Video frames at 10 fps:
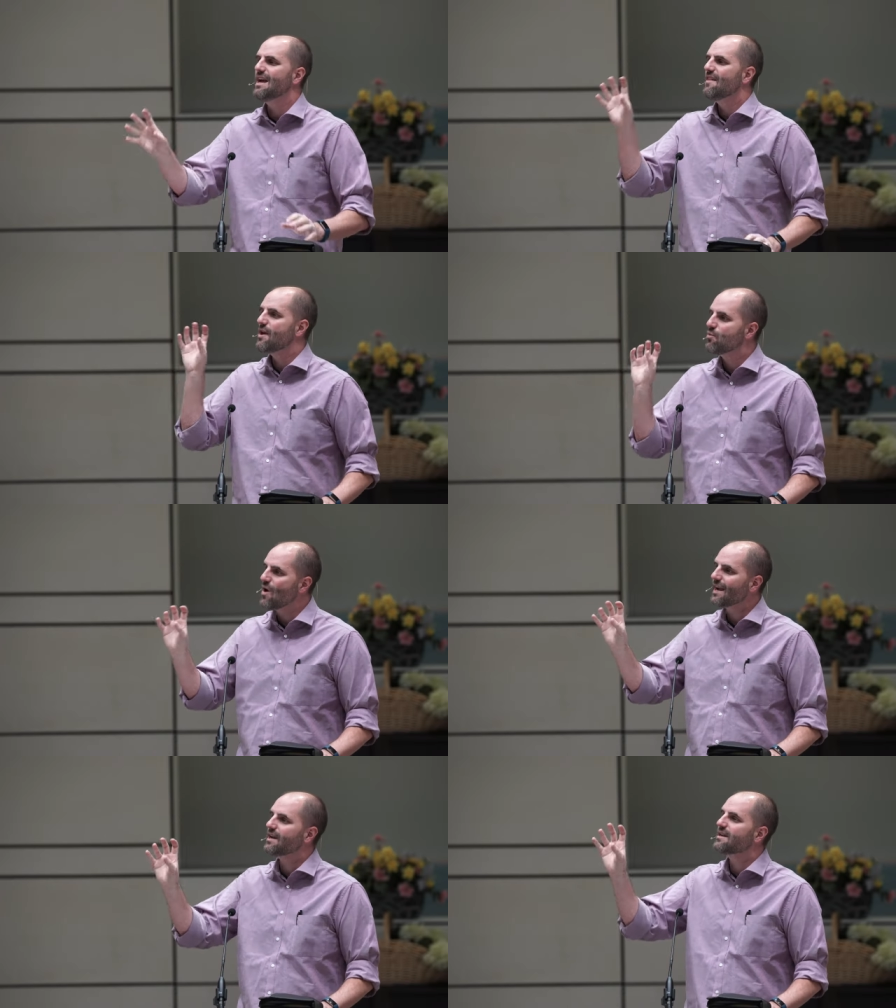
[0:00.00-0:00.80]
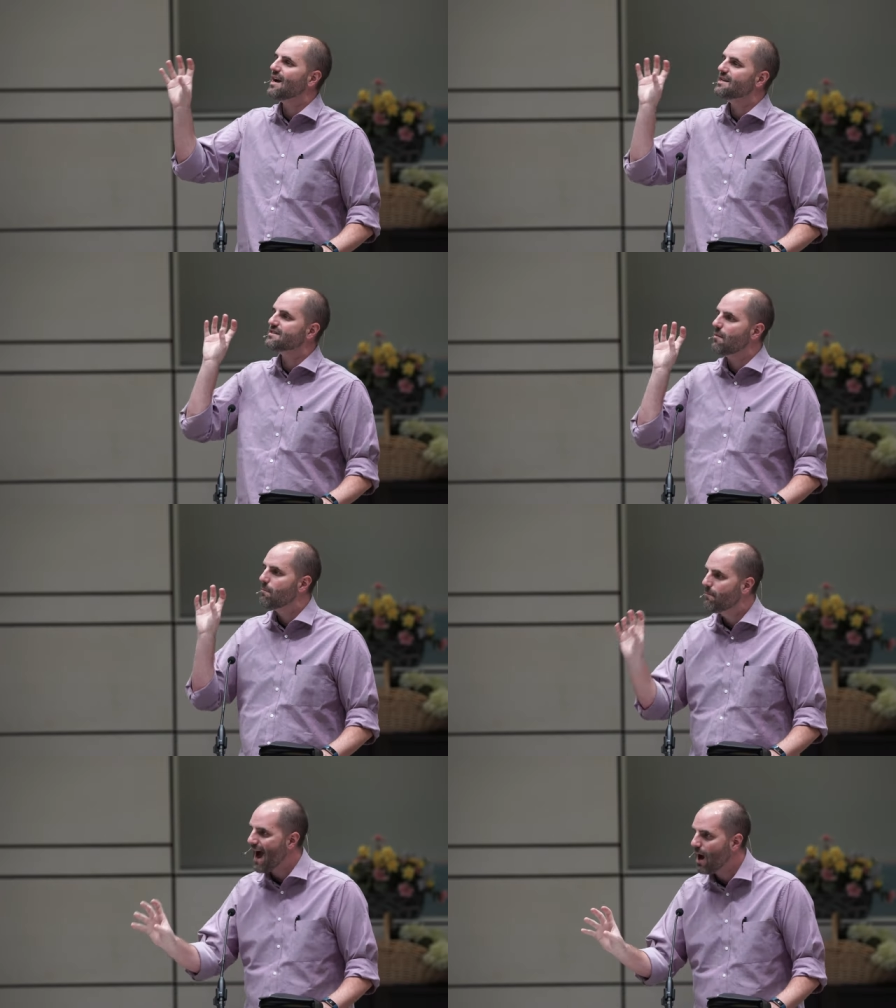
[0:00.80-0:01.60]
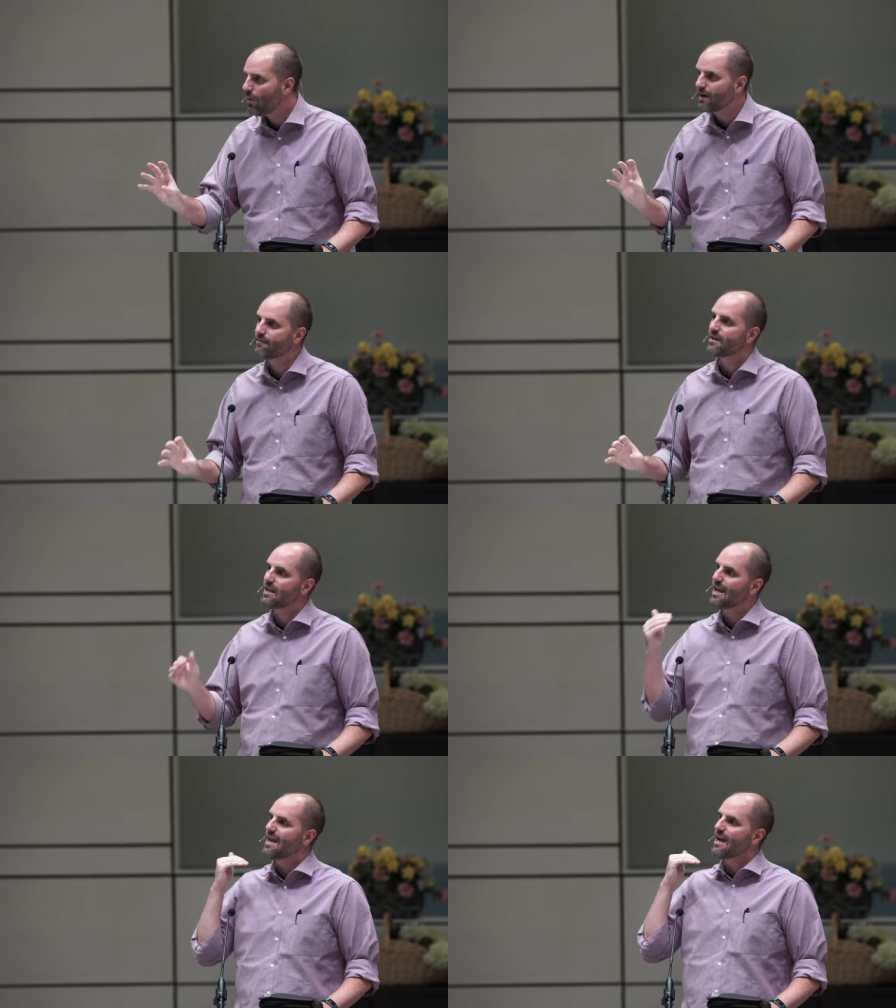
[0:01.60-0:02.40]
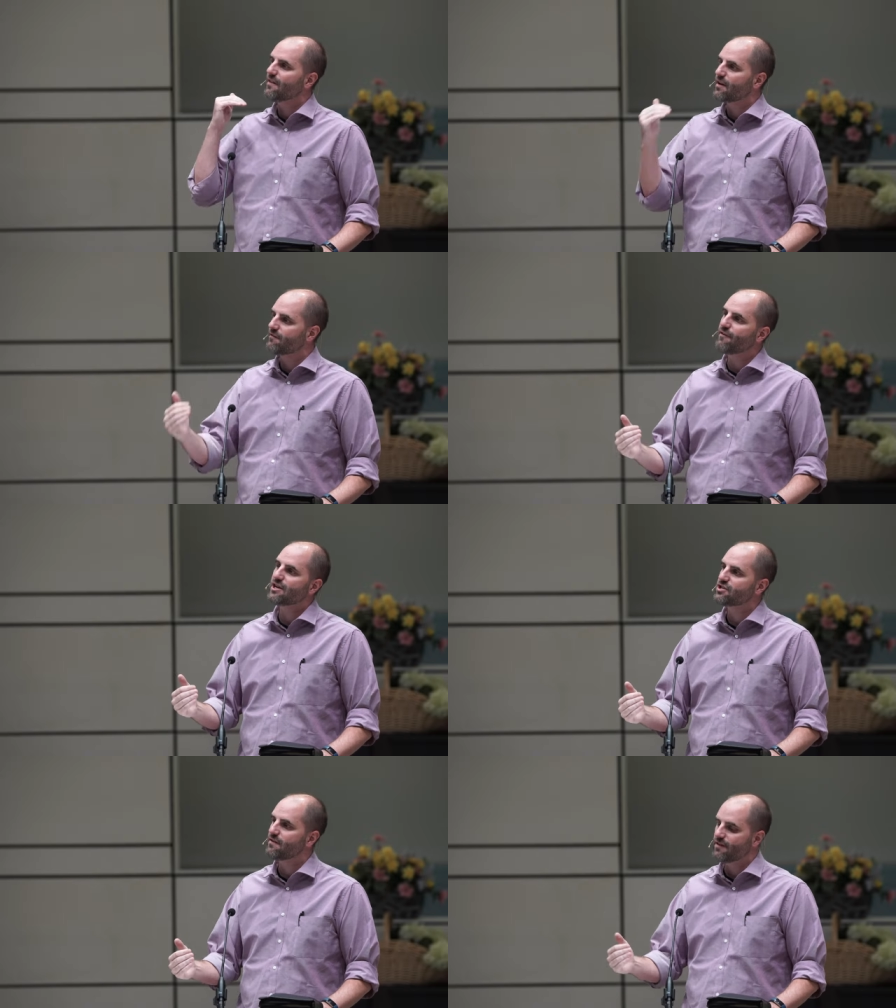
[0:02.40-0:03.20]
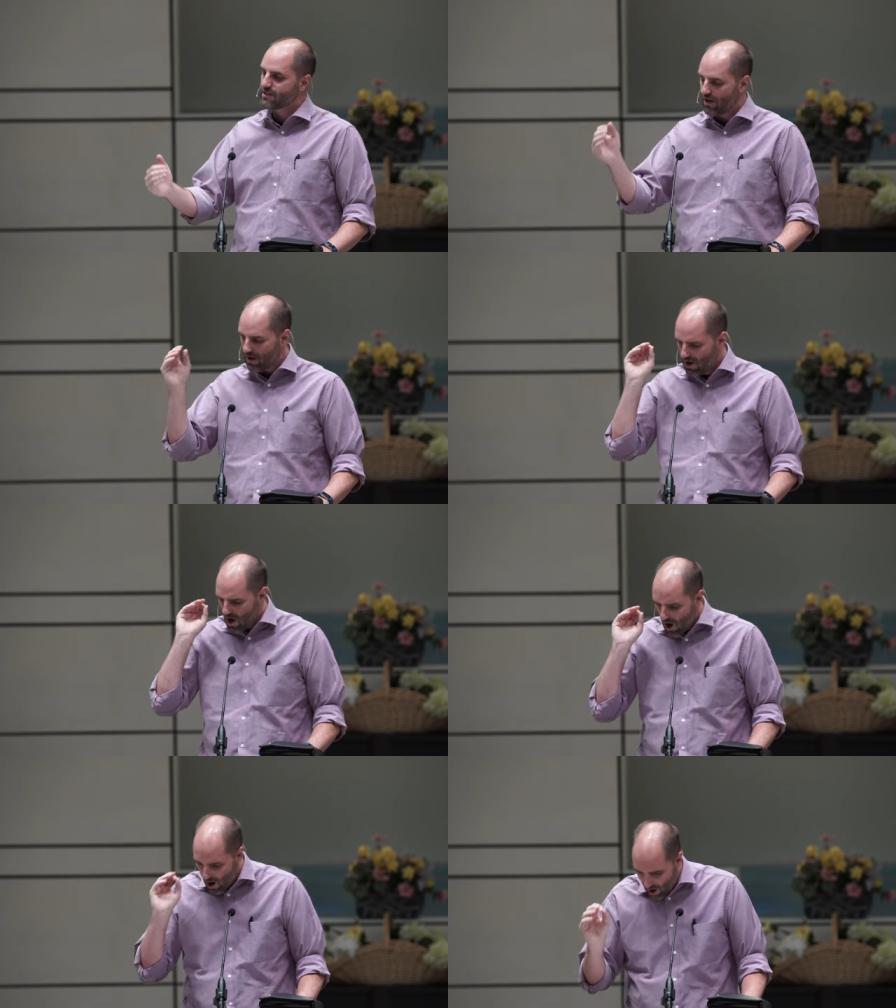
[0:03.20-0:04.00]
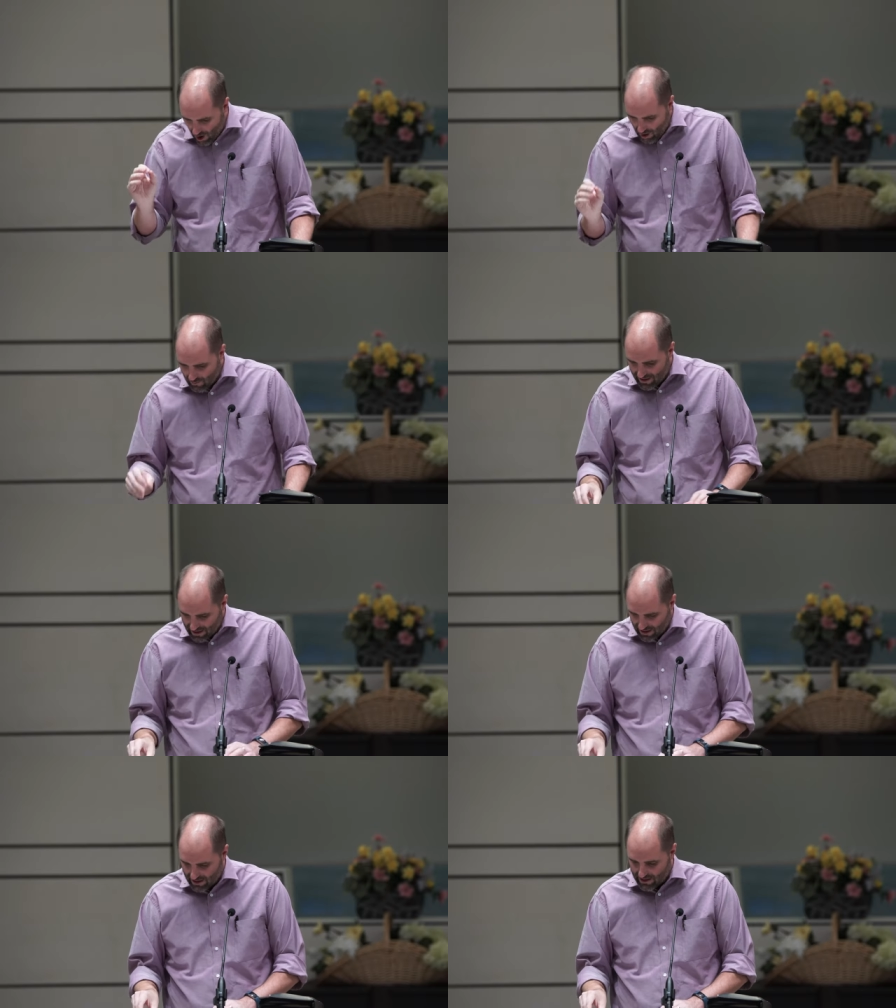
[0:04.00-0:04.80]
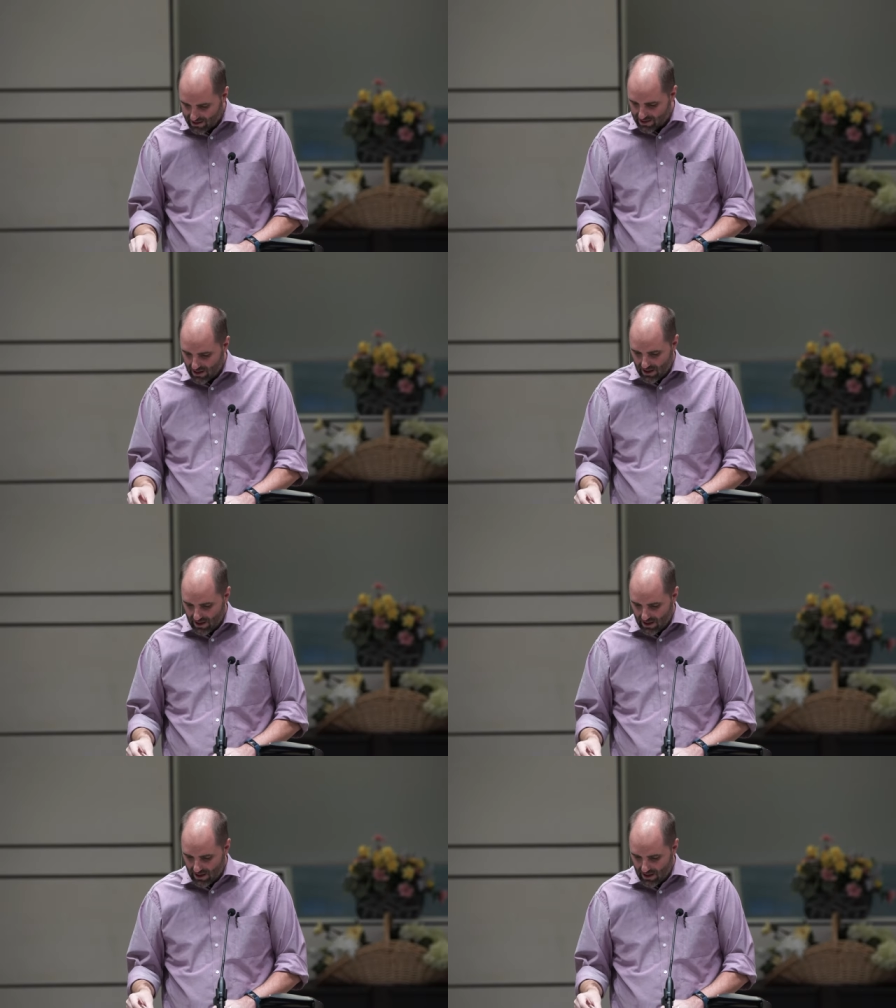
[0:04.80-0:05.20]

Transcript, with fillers: They recognized the bowing of the knee and the confession of the tongue, all because